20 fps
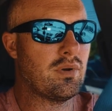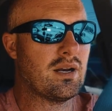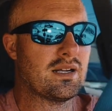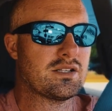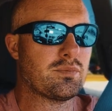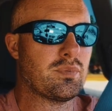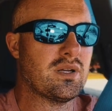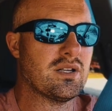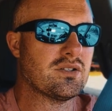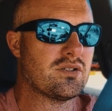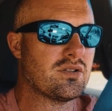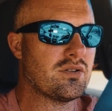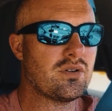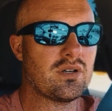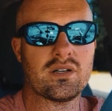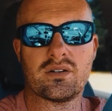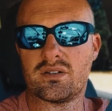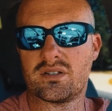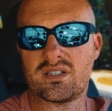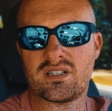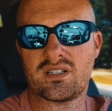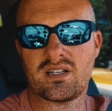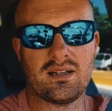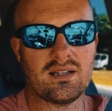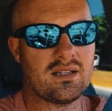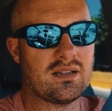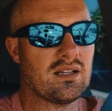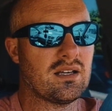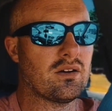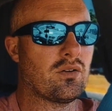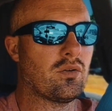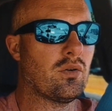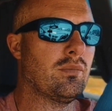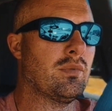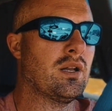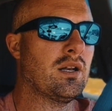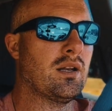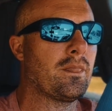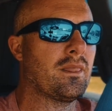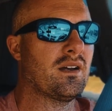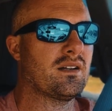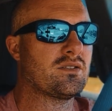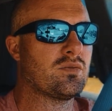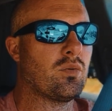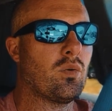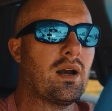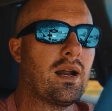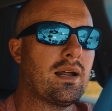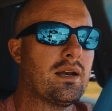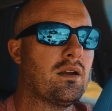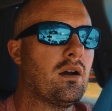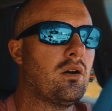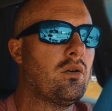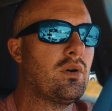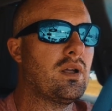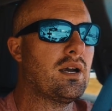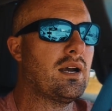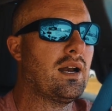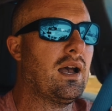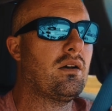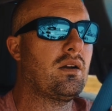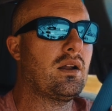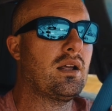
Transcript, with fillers: I spent two years selling the equipment. That's what I know in and out.